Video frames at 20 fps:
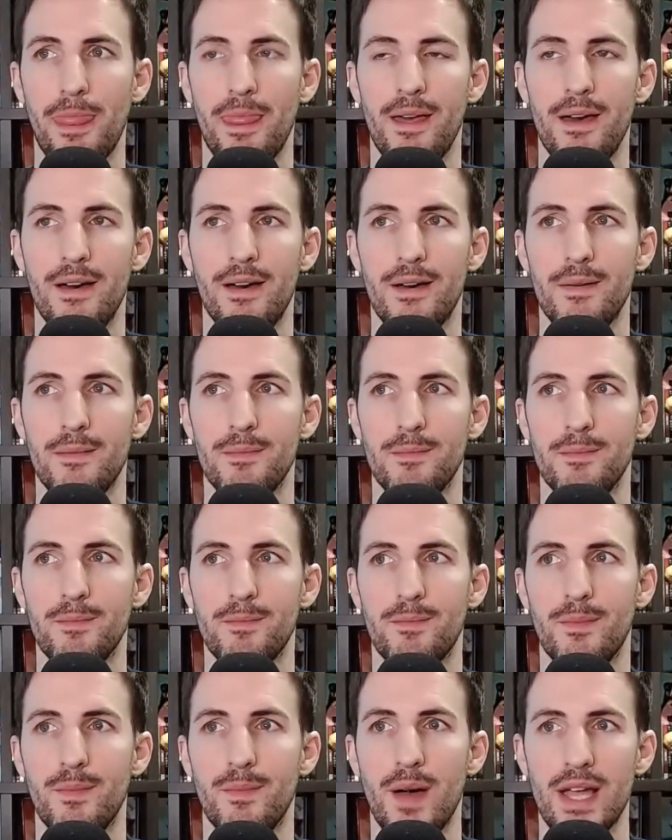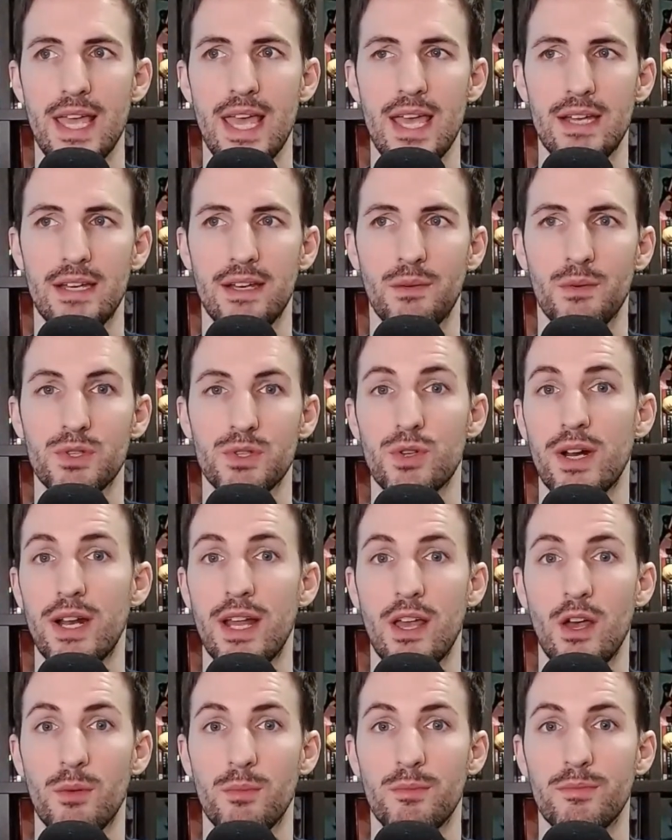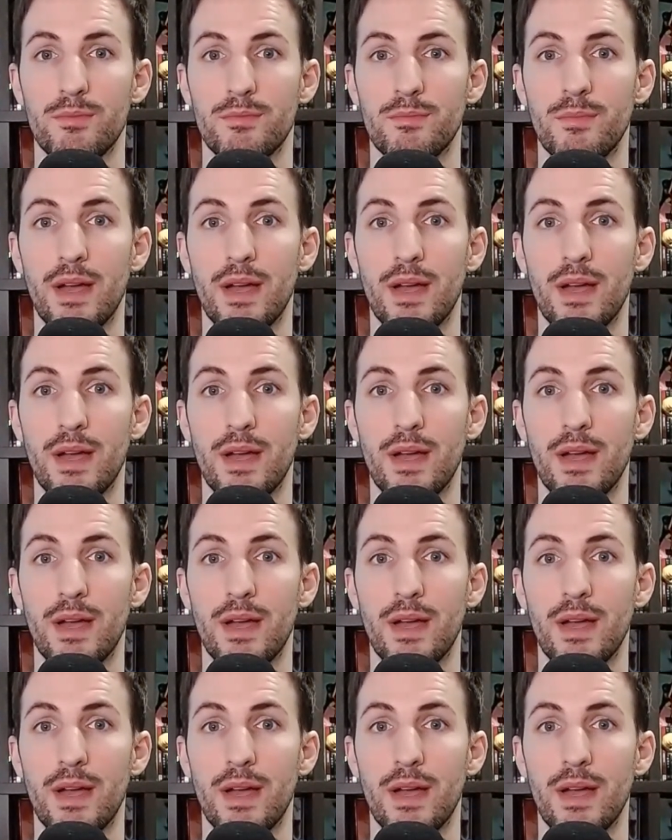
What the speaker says: Again, I was trying to help